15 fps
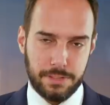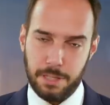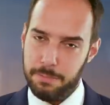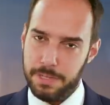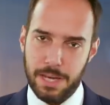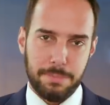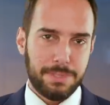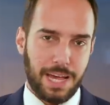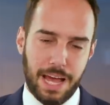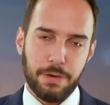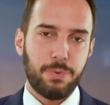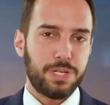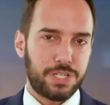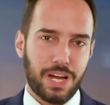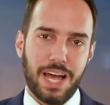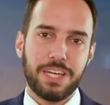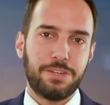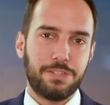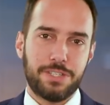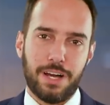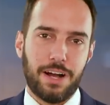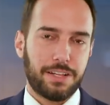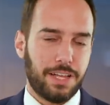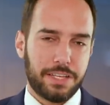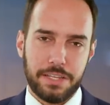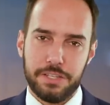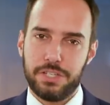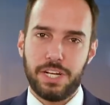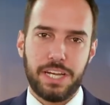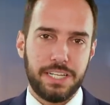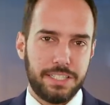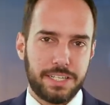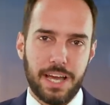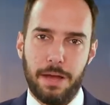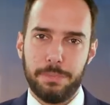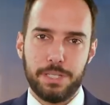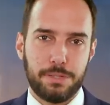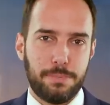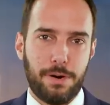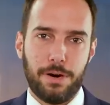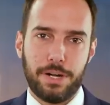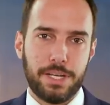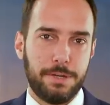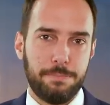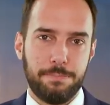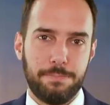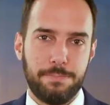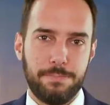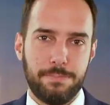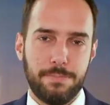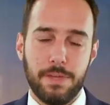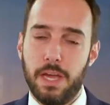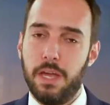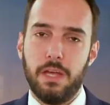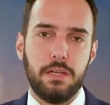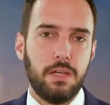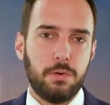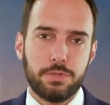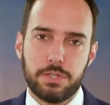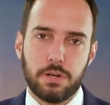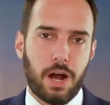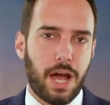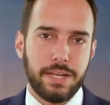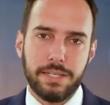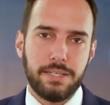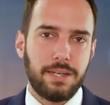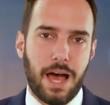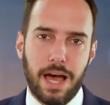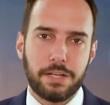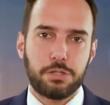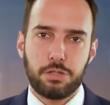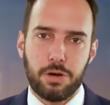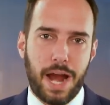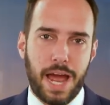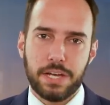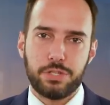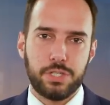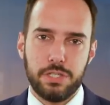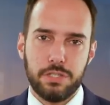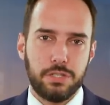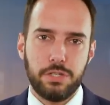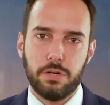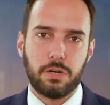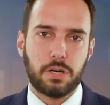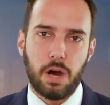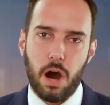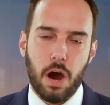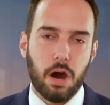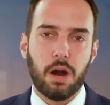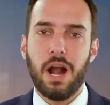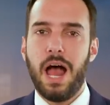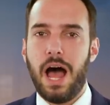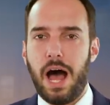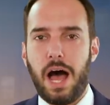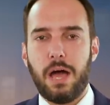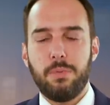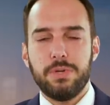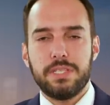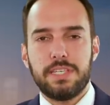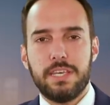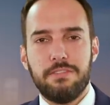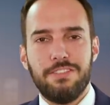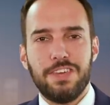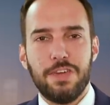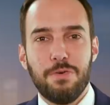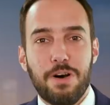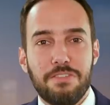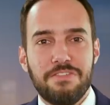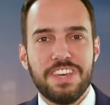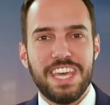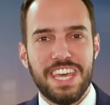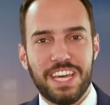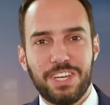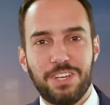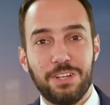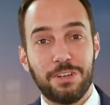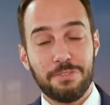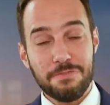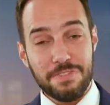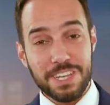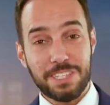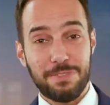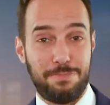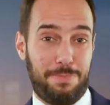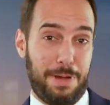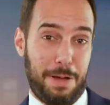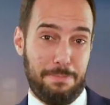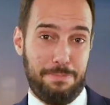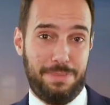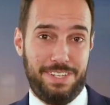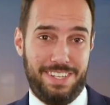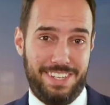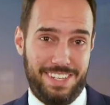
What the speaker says: Sometimes I wish I could talk like the Chinese Communist Party. No, sir, I did not crash into your car. I was giving you a vehicular fist bump.